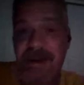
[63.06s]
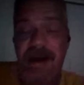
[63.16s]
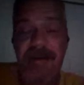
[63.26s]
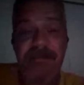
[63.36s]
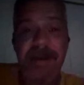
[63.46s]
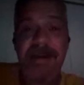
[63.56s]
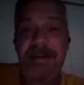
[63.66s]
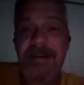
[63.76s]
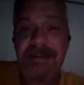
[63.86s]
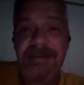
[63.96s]
I'm
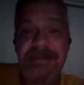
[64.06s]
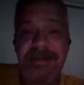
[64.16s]
making it.